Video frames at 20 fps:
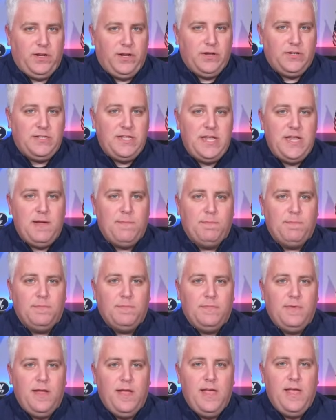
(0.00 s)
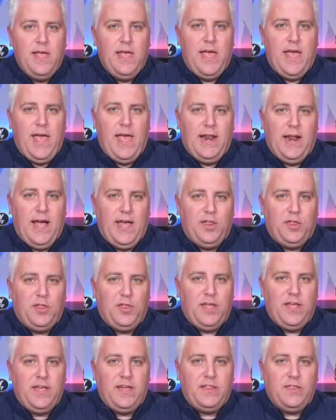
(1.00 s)
good team. And I
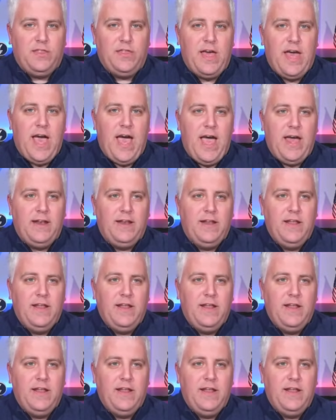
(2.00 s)
think that,